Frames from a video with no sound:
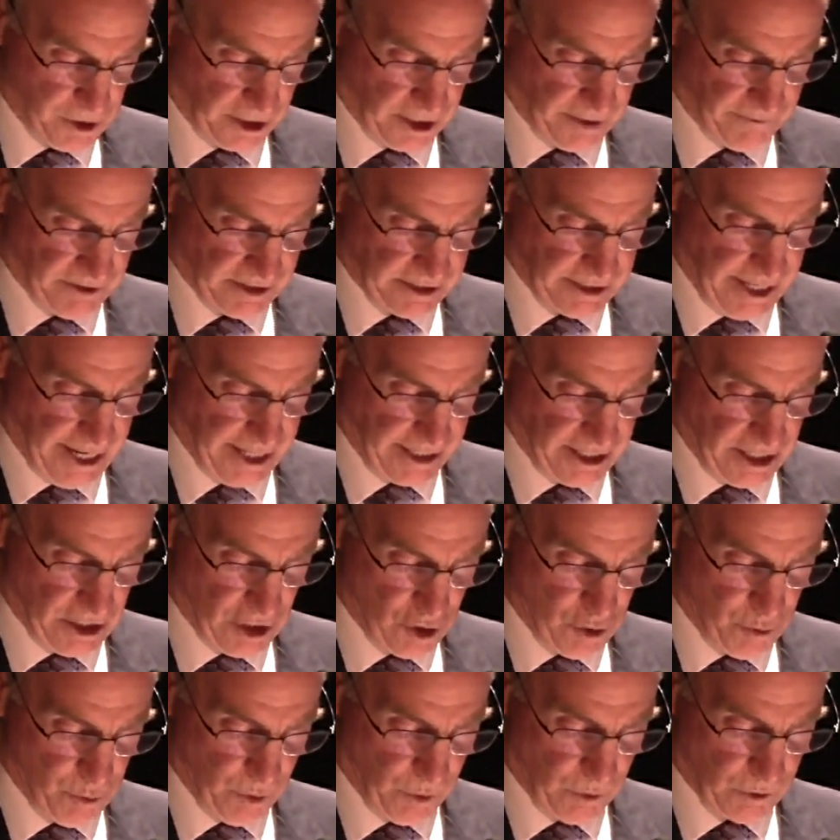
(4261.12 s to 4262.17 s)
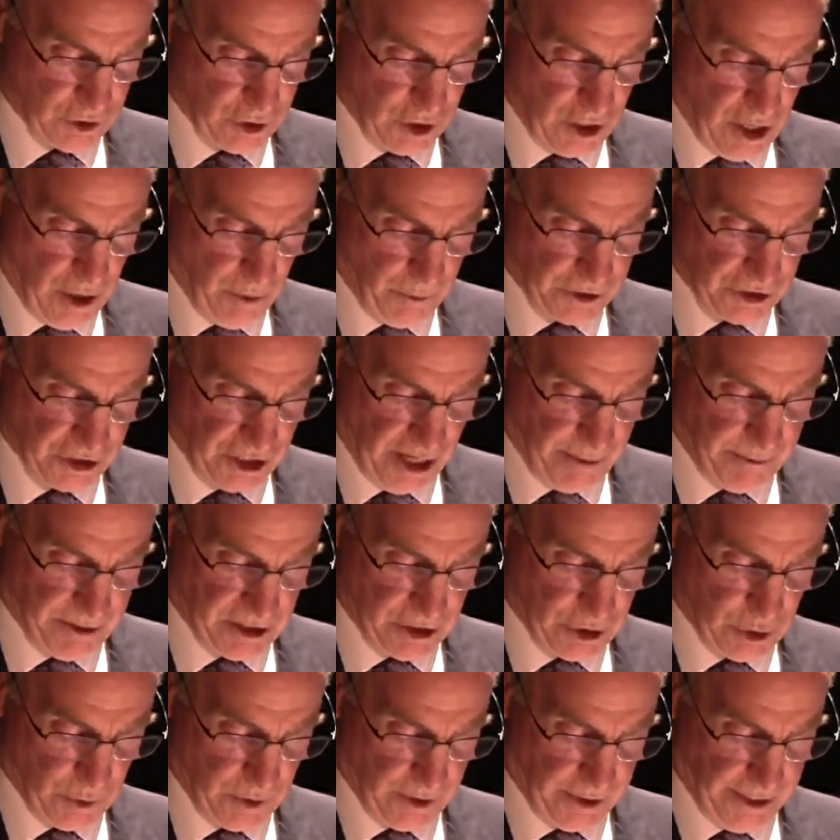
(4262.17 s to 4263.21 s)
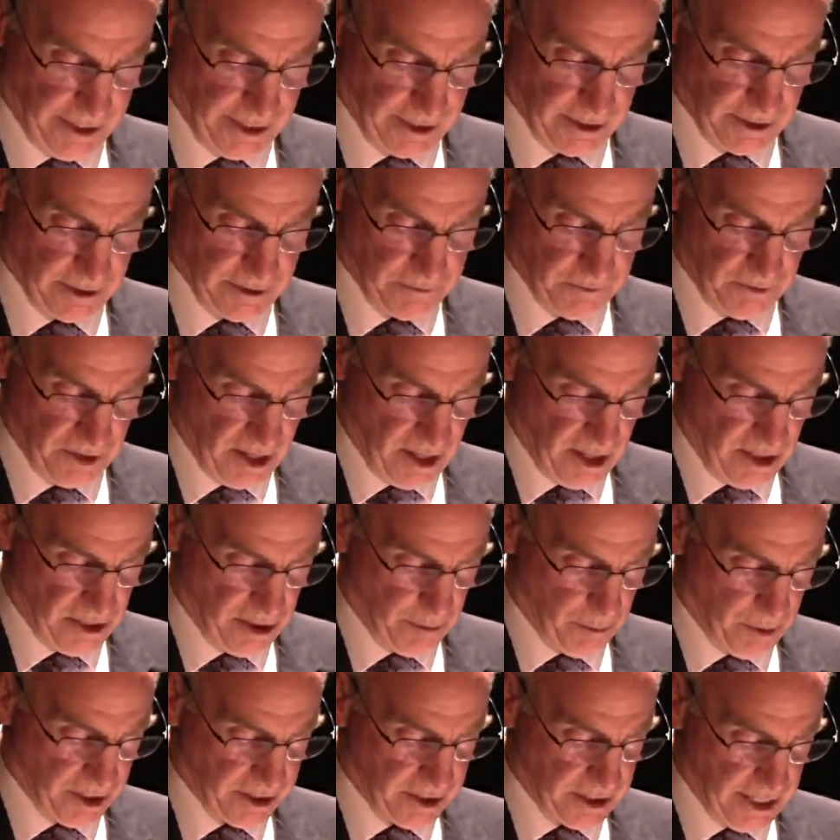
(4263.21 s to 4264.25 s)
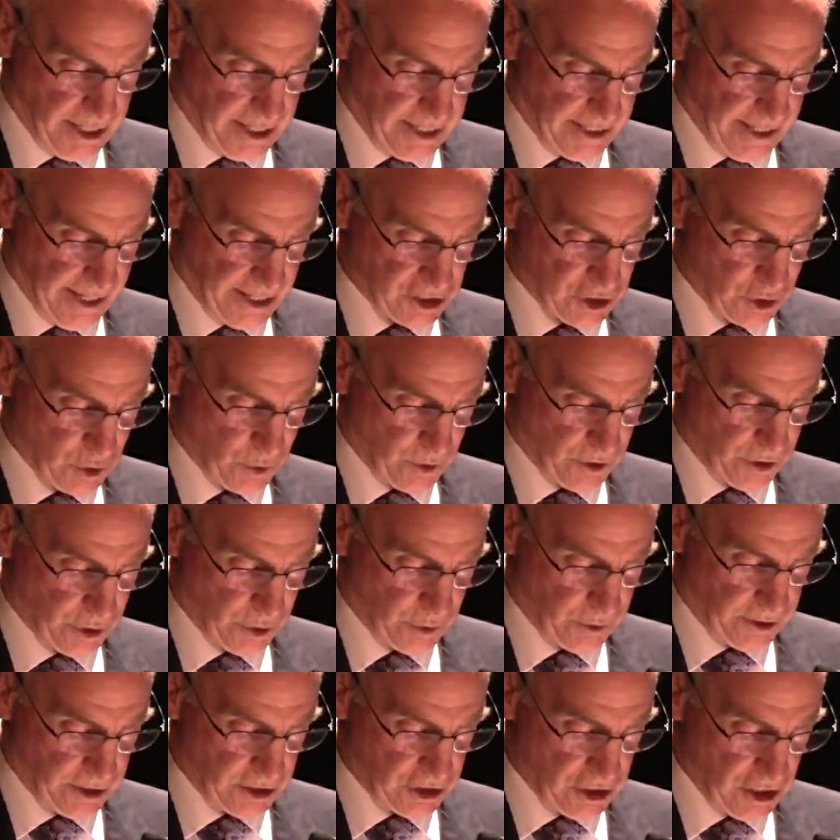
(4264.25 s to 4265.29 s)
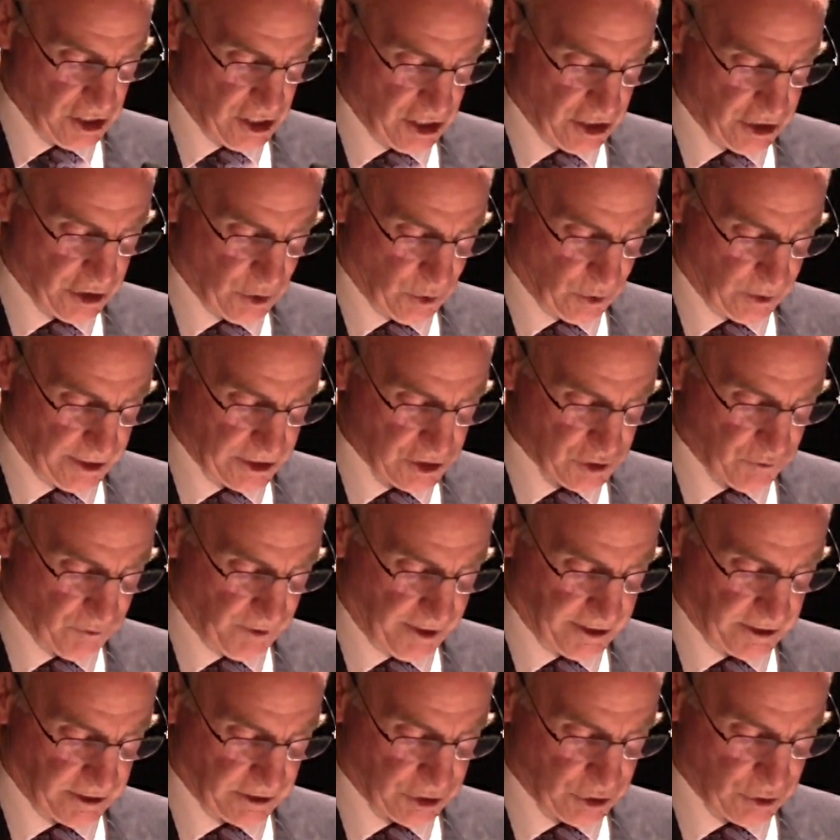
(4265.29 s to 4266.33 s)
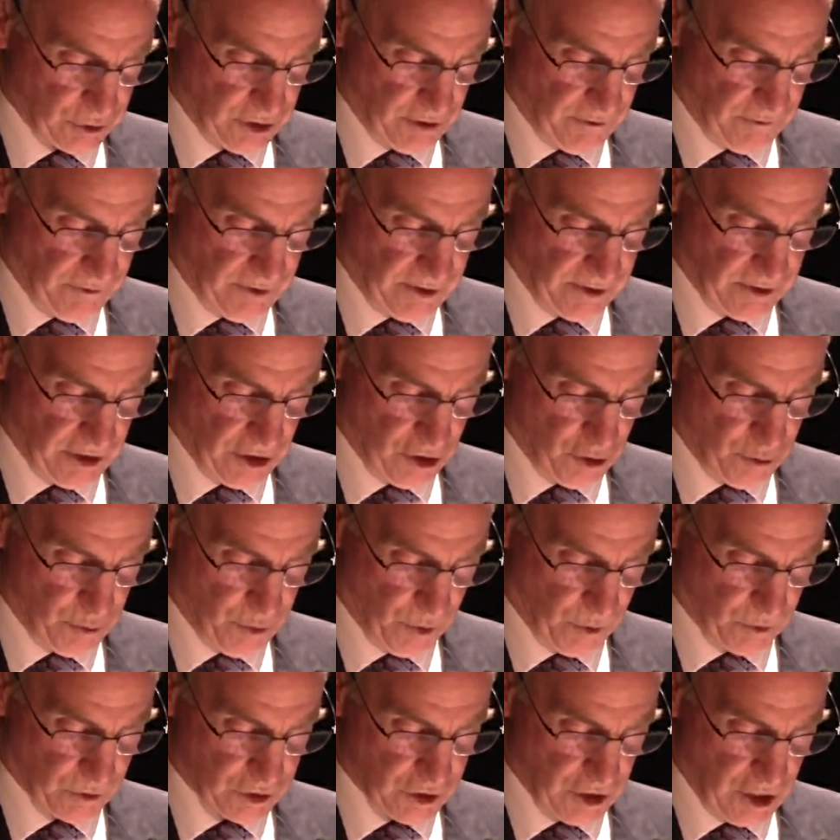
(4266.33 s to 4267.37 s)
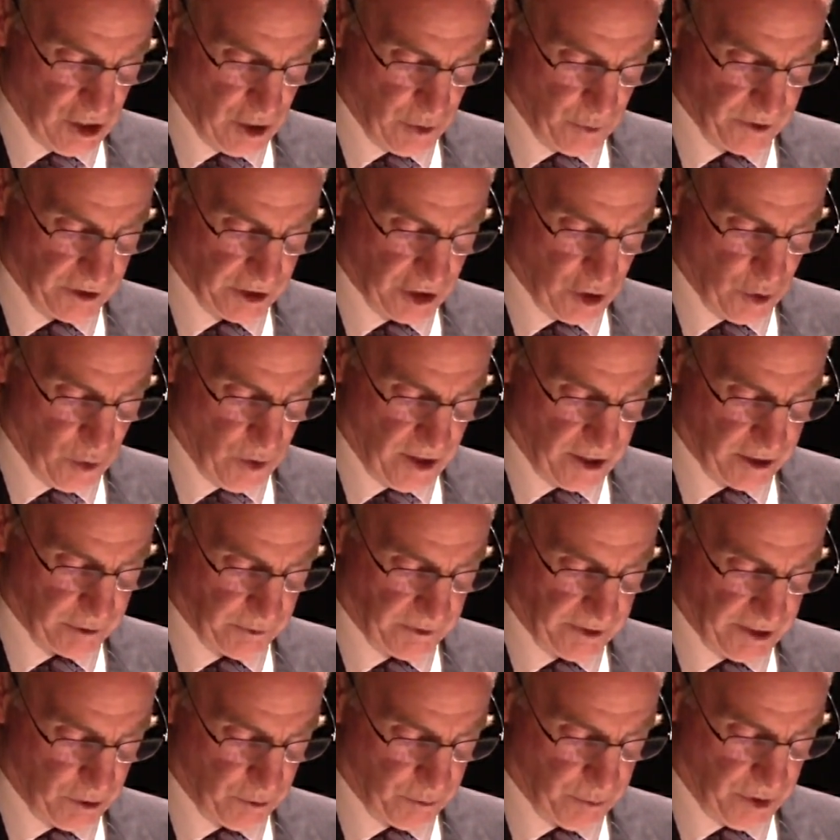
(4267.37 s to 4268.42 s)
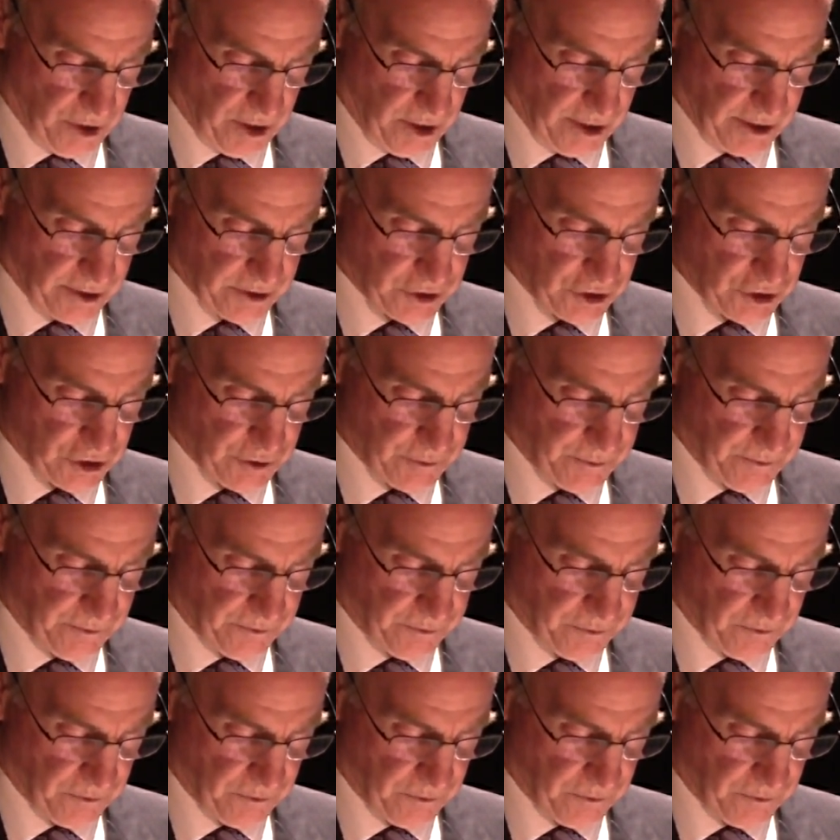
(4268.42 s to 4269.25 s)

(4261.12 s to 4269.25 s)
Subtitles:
work of attacking U-boats was coming to an end. The mundane escort duties, no less vital to defeat the U-boats, would go on without pause.